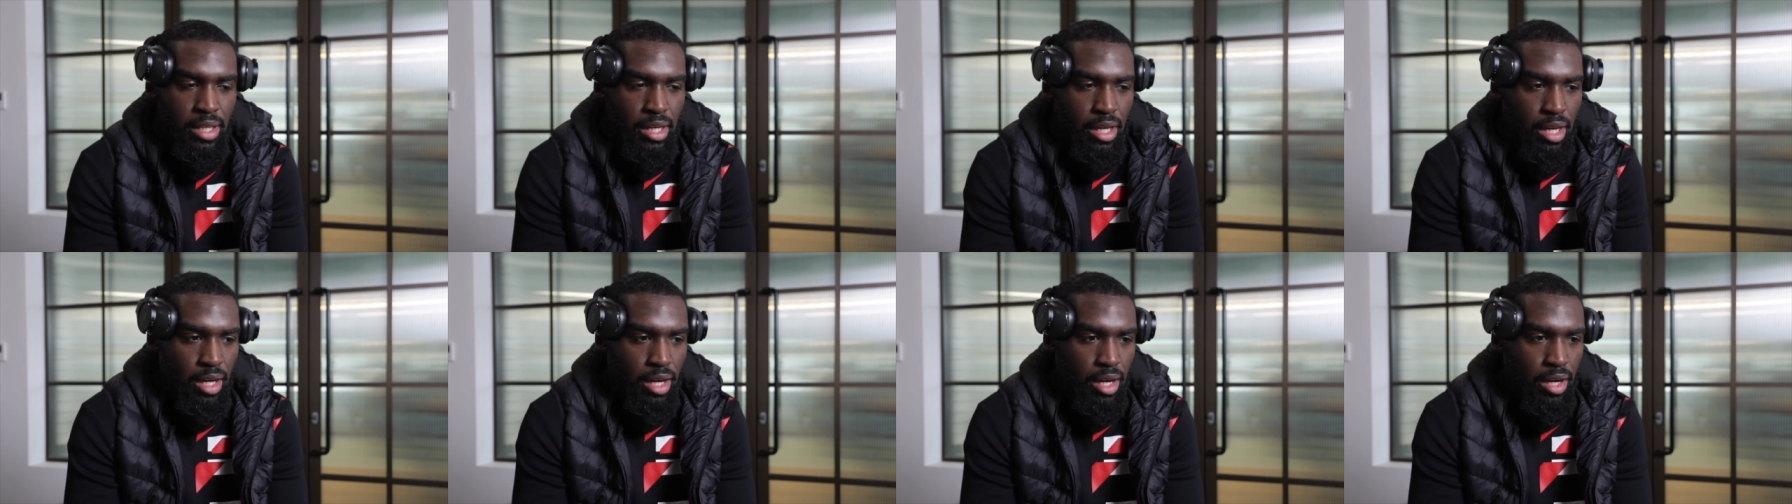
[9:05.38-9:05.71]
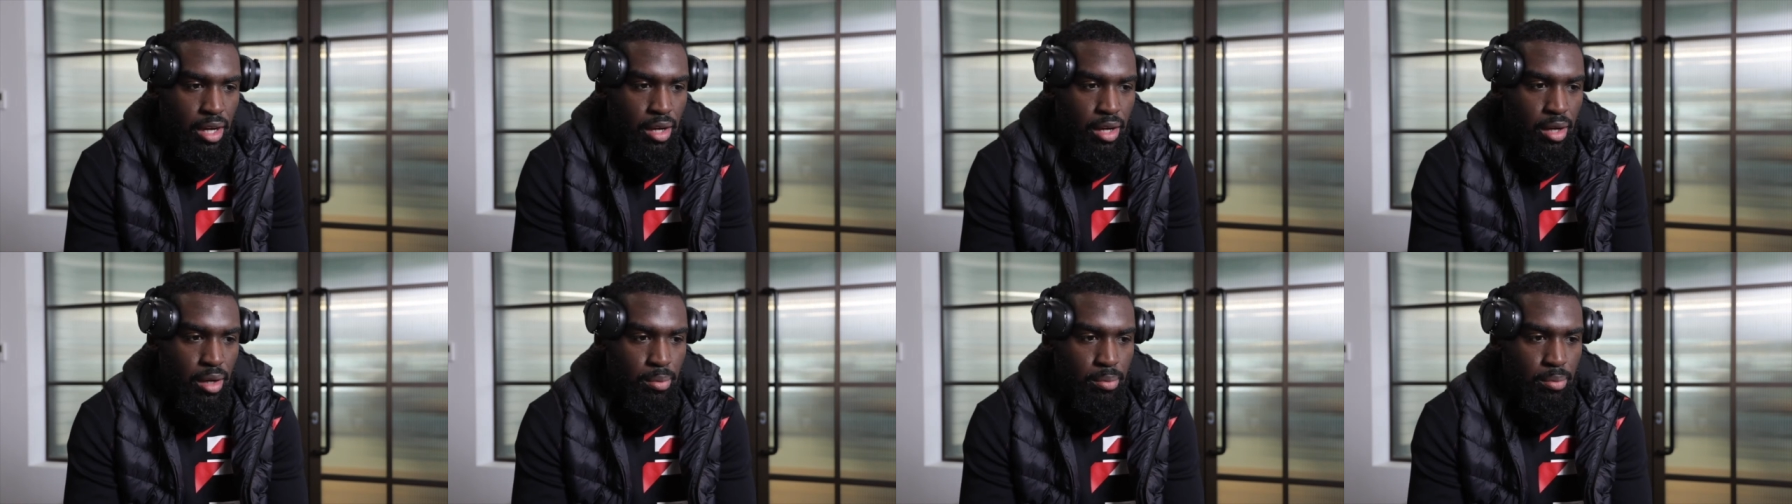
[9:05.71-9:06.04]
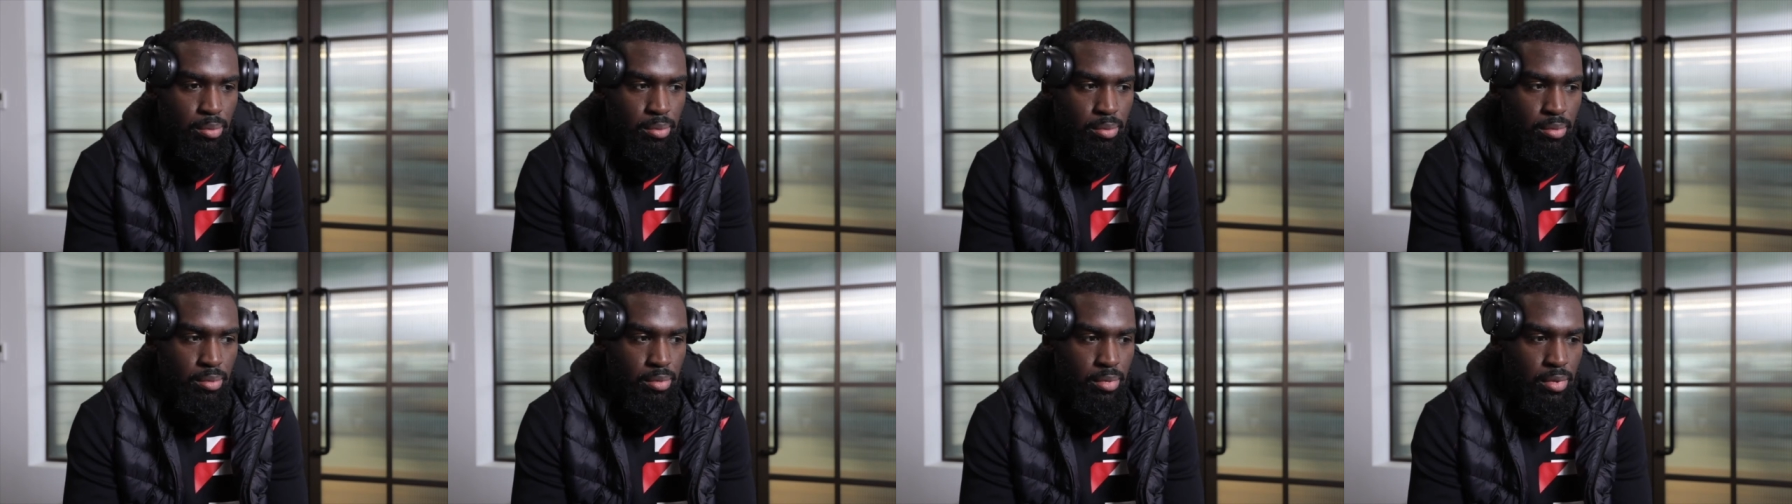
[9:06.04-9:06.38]

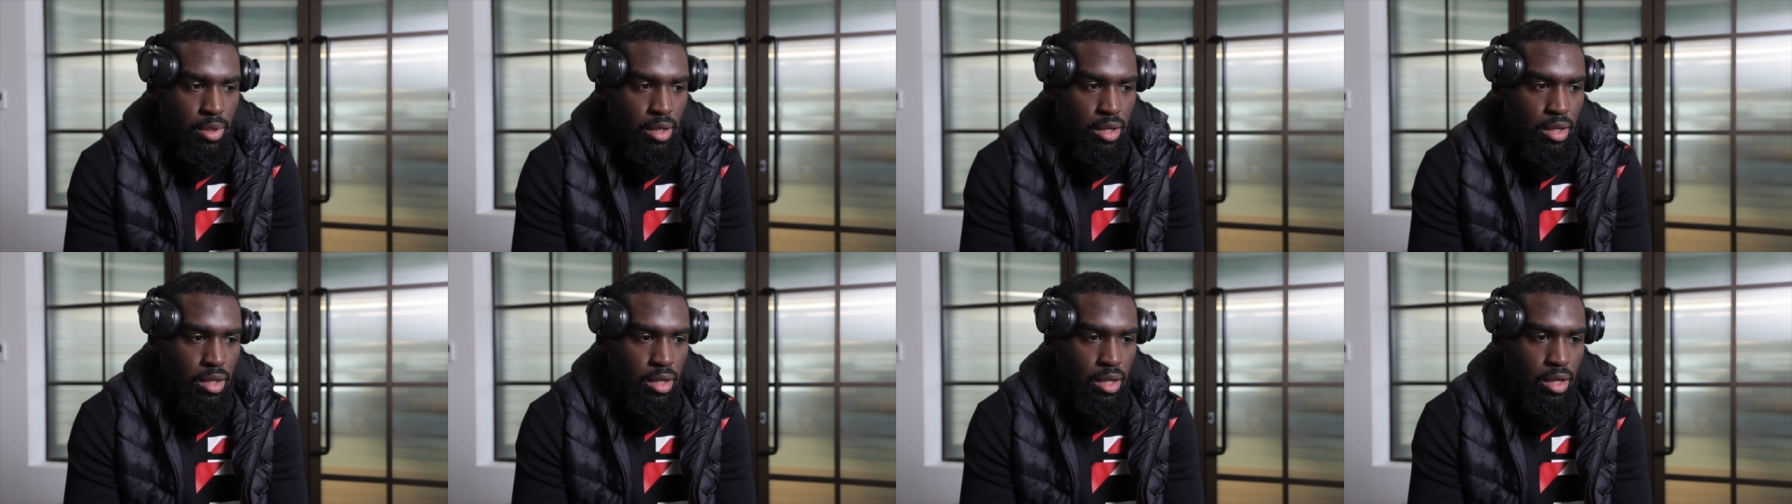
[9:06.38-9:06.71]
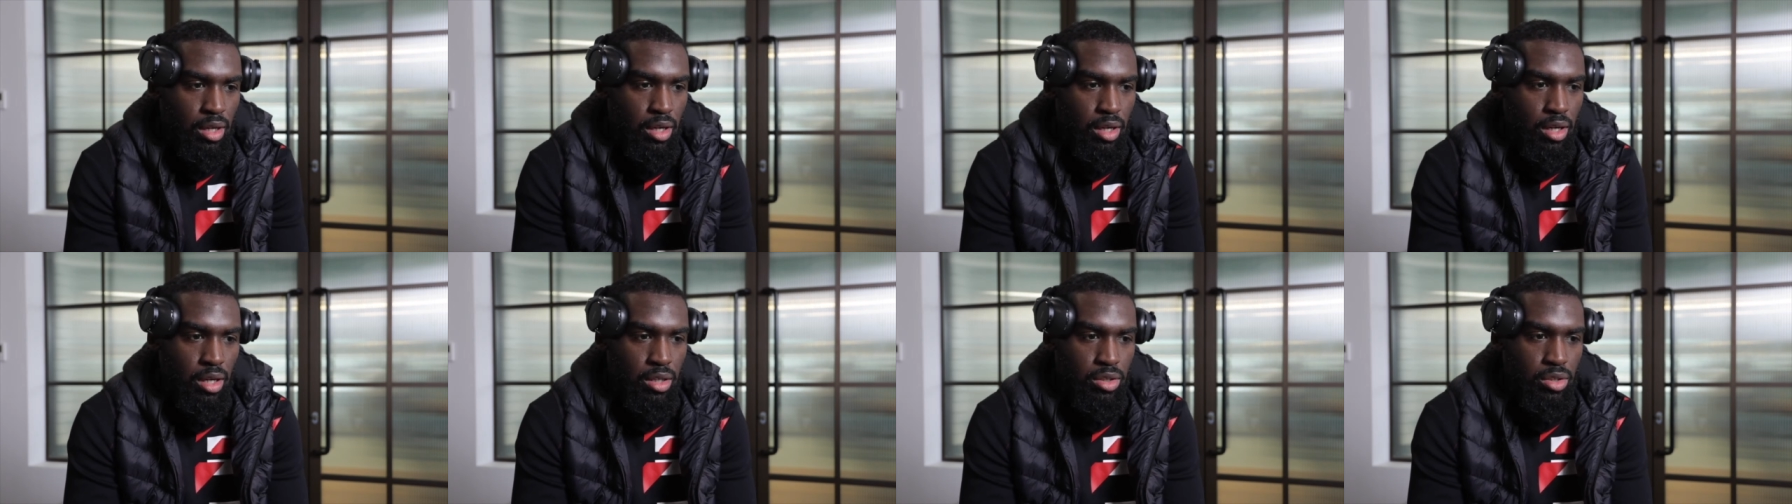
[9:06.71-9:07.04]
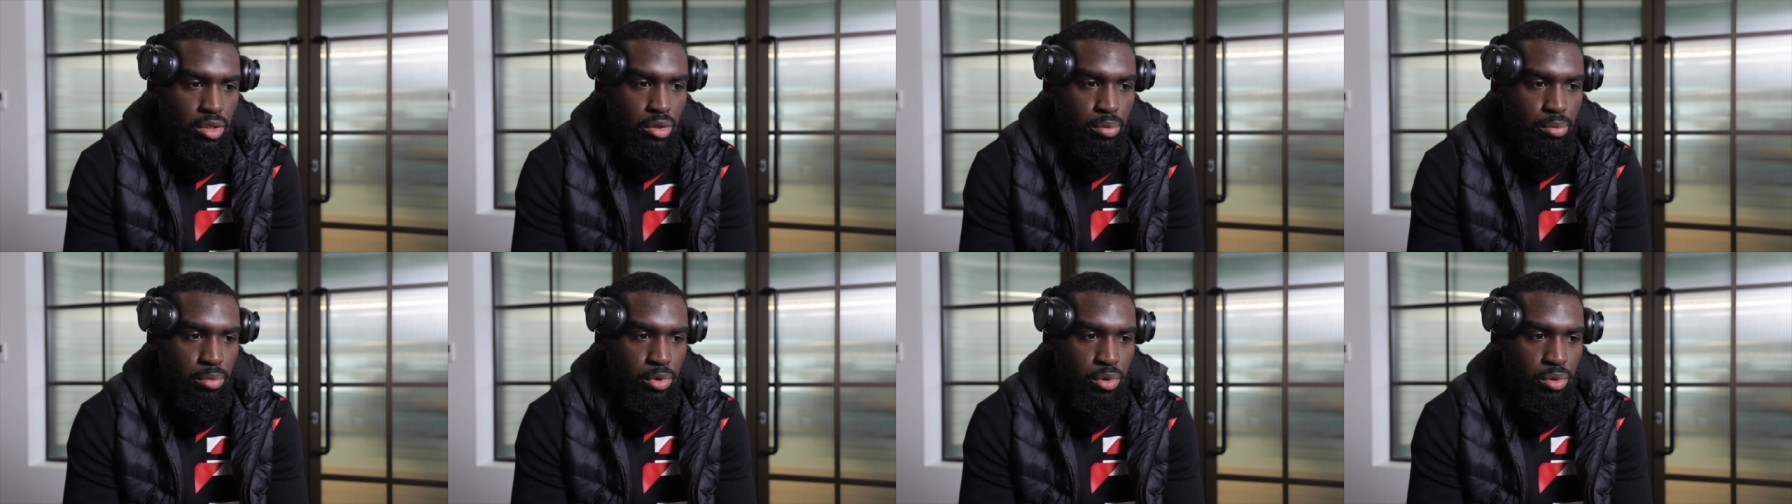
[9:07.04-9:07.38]
um, a
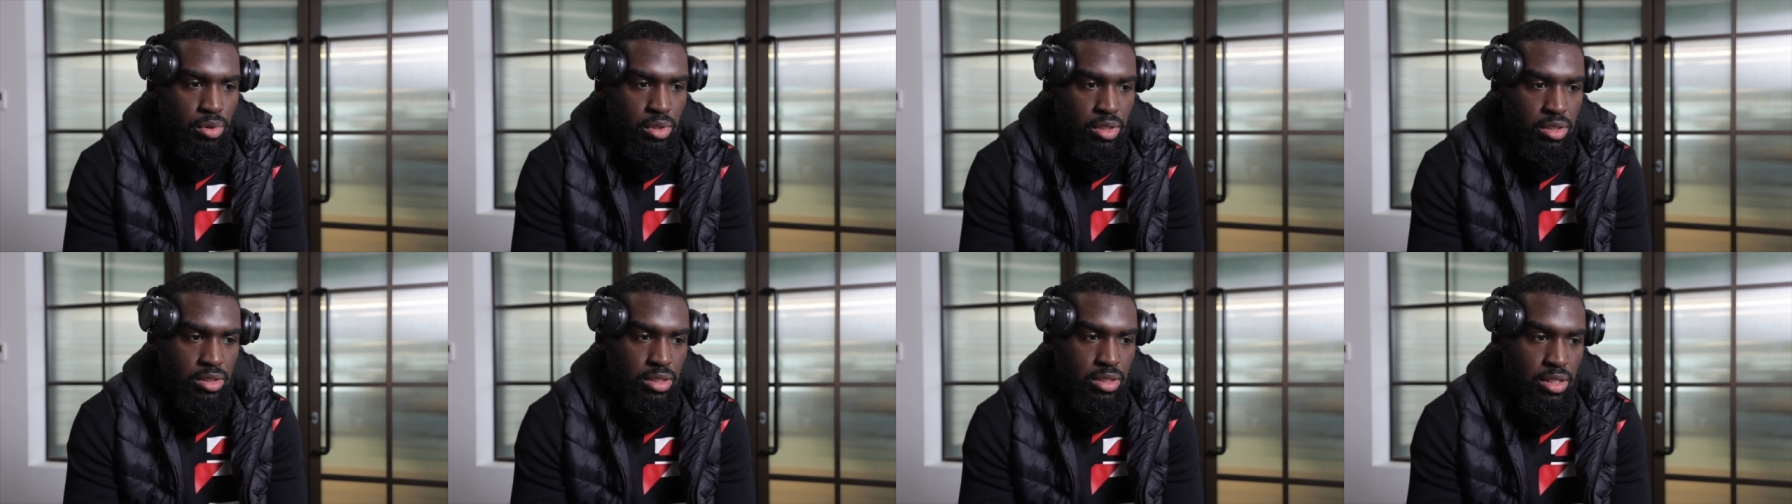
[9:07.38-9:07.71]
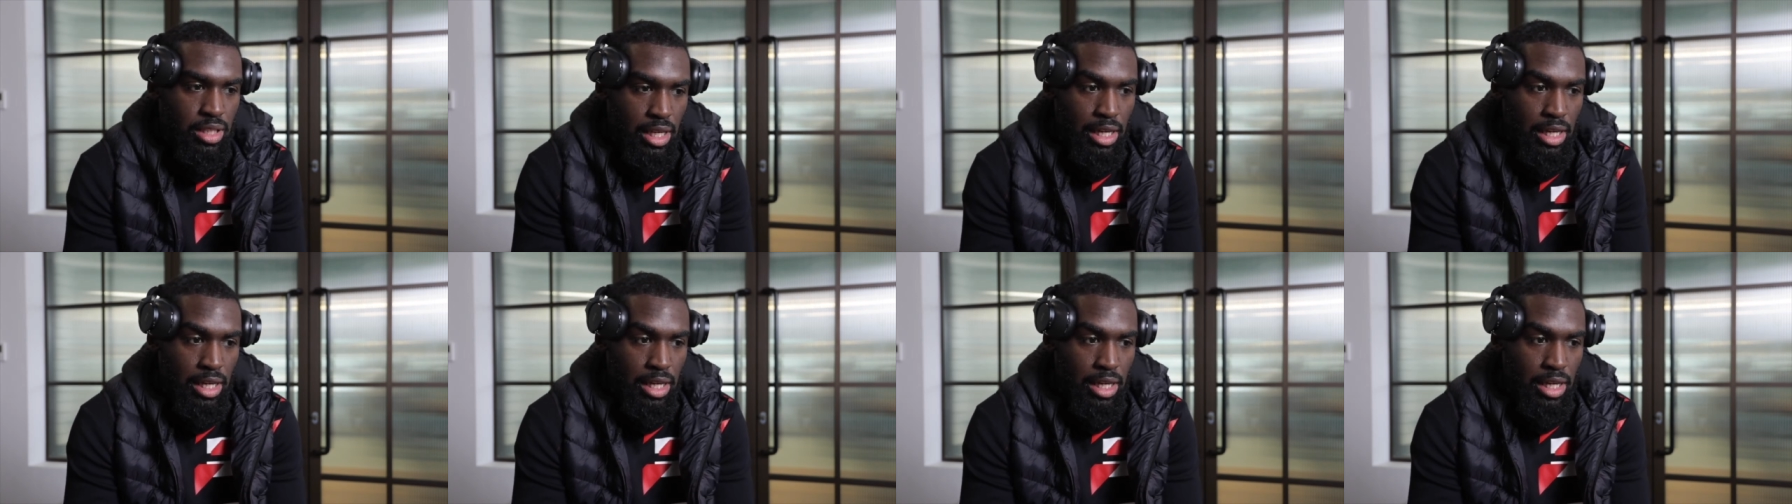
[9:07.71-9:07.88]
community,